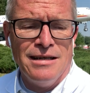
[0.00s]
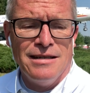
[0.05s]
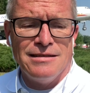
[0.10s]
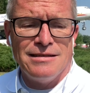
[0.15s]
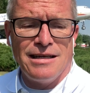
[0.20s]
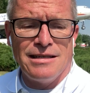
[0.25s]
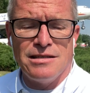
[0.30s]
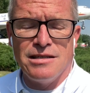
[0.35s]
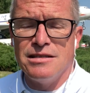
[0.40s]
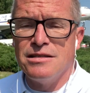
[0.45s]

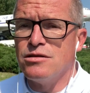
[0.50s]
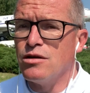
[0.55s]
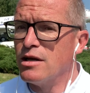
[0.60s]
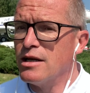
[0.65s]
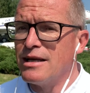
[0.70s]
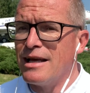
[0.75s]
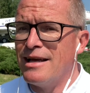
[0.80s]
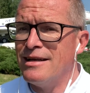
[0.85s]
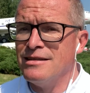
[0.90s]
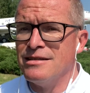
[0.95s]
That is
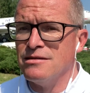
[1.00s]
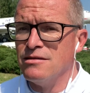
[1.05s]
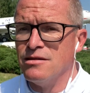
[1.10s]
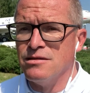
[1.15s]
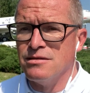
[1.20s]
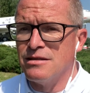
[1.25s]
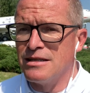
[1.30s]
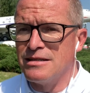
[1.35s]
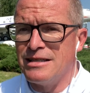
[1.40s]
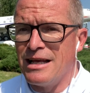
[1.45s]

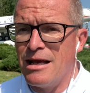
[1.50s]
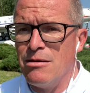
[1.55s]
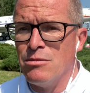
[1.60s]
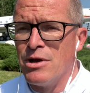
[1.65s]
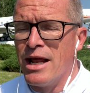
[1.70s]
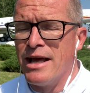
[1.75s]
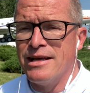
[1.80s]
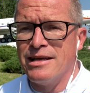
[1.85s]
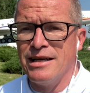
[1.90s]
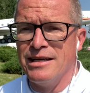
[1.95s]
again the same
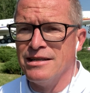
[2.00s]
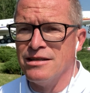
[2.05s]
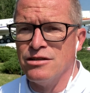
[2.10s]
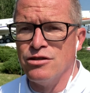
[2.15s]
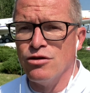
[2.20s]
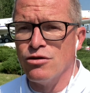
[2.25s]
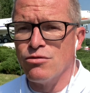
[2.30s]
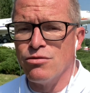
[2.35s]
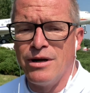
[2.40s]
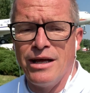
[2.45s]
like in
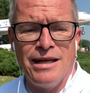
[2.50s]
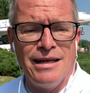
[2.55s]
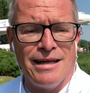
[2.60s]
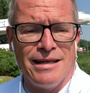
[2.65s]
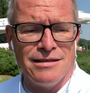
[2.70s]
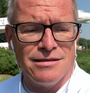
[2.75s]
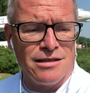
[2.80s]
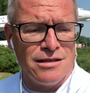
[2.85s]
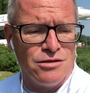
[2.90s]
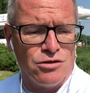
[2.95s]
Ukraine
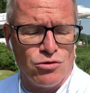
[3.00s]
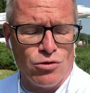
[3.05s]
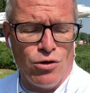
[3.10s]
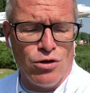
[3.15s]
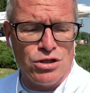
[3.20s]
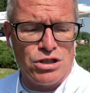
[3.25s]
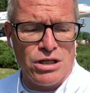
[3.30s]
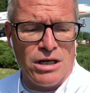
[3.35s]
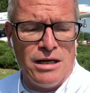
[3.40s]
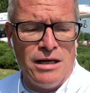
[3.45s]
and in
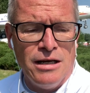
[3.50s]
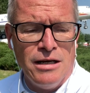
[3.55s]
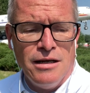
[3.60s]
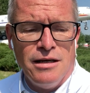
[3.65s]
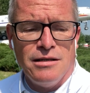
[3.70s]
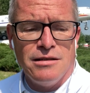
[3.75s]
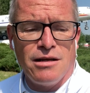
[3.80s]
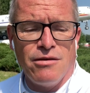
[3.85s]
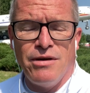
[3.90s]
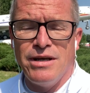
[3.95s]
Georgia.
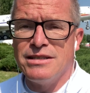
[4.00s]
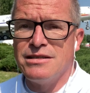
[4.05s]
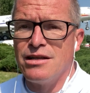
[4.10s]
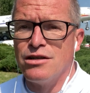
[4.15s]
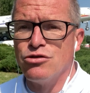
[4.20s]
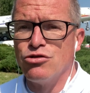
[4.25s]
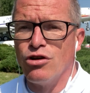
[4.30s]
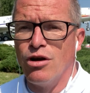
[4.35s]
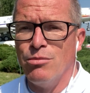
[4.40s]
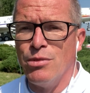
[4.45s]
The
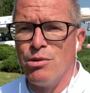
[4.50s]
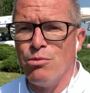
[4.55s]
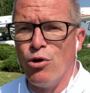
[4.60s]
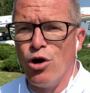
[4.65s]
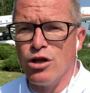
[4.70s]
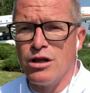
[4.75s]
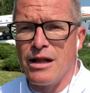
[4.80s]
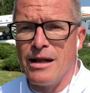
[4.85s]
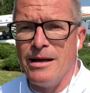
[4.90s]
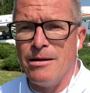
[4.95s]
Western German
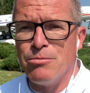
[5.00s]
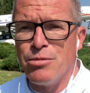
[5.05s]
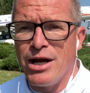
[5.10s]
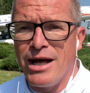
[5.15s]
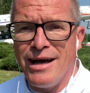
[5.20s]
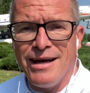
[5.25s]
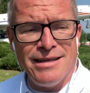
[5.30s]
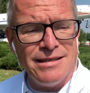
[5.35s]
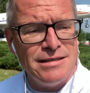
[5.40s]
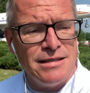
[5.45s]
model
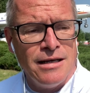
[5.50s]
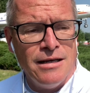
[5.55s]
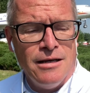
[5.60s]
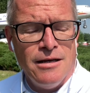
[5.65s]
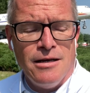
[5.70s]
applies.